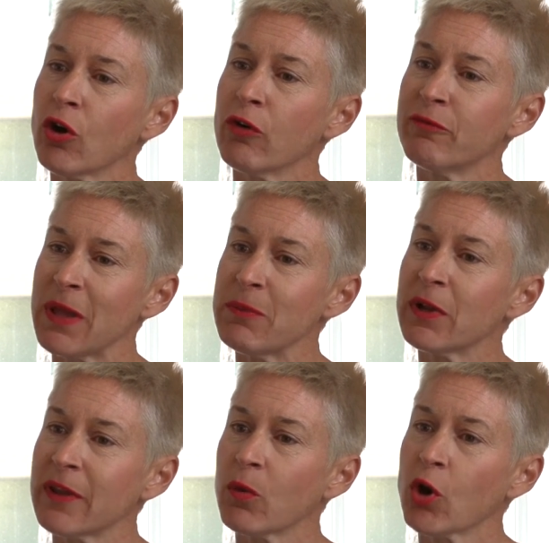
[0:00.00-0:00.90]
of
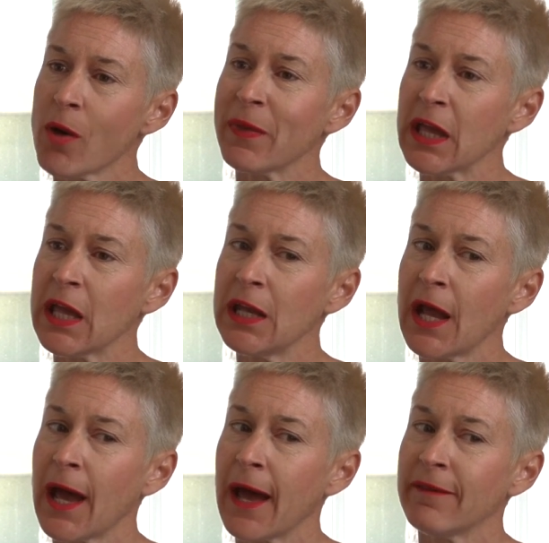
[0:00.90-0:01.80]
people that were coming
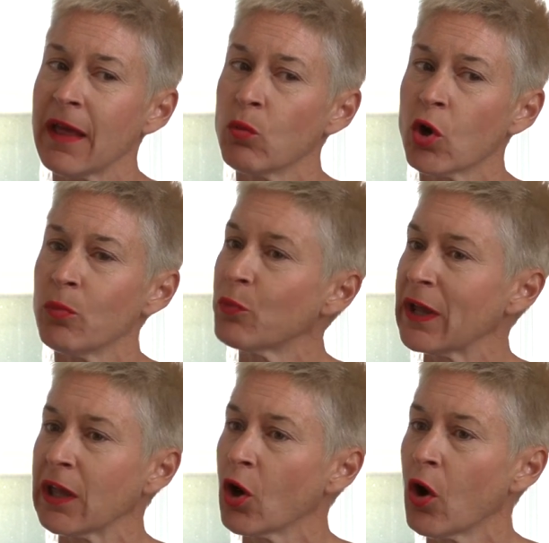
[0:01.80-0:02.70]
in, and they weren't
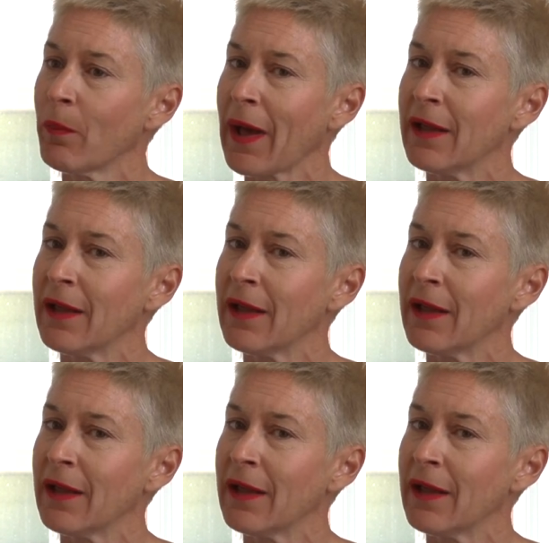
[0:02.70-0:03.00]
breaking up.